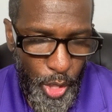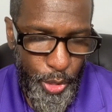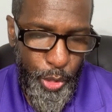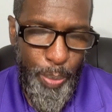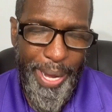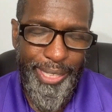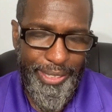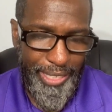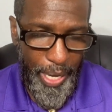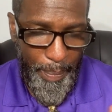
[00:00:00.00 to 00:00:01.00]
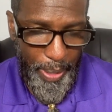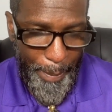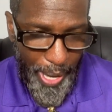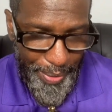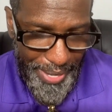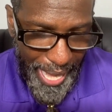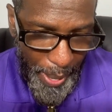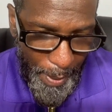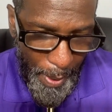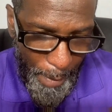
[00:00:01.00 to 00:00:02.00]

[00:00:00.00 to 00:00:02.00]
You made a statement about not